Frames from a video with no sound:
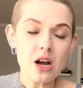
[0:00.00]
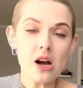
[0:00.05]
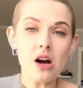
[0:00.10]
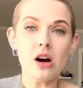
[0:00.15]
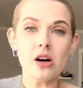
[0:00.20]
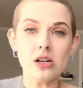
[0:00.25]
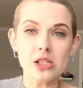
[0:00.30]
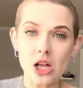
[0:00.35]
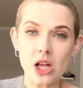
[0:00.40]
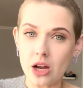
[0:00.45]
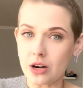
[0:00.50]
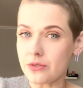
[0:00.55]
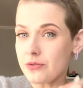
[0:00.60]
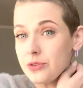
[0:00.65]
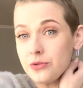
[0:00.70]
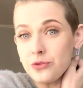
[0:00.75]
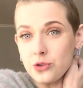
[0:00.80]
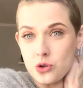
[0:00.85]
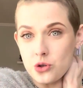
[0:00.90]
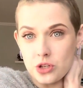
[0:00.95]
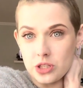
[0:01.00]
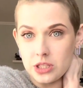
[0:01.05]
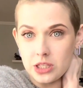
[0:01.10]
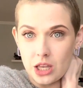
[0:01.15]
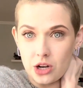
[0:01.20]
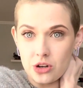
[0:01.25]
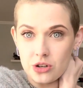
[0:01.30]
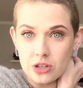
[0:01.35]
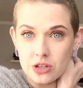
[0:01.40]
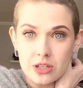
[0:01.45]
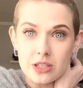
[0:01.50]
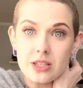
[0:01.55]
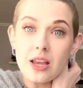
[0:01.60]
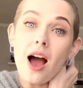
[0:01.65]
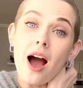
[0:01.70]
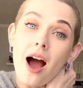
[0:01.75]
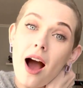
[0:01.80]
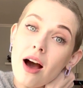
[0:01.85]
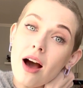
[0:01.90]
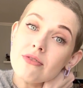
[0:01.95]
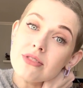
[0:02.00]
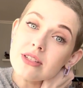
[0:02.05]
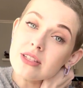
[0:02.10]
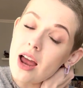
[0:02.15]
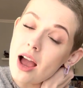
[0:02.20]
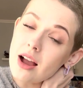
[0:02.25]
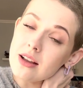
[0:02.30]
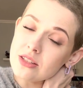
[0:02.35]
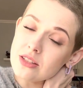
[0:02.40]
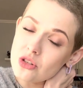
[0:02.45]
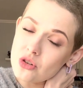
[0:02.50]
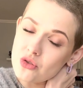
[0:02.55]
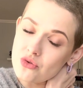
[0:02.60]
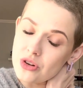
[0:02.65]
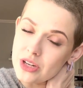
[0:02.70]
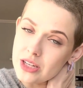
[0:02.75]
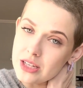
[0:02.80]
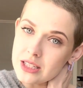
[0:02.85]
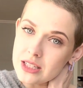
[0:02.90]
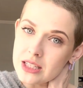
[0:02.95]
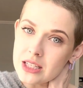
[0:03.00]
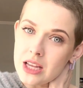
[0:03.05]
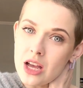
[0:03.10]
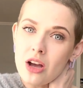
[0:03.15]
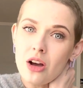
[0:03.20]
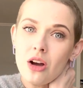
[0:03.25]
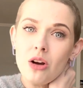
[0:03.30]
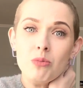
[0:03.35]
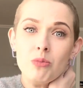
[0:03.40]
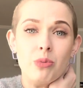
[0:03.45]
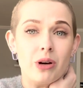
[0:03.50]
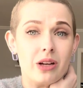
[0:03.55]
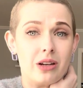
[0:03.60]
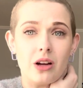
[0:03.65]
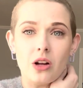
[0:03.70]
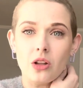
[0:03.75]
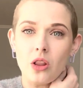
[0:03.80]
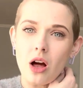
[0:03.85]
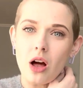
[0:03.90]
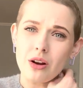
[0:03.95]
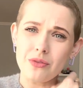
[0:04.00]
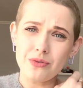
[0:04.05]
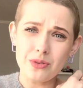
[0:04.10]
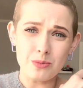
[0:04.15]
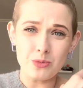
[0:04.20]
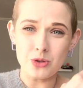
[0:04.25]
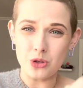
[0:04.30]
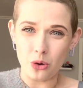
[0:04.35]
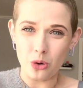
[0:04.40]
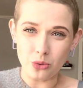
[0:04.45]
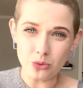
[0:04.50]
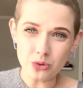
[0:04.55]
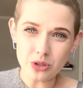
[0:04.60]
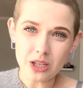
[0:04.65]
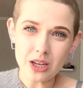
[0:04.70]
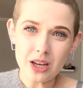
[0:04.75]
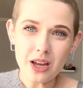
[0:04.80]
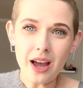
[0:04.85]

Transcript: A lot of infusion centers have snacks and drinks, but a lot of them don't.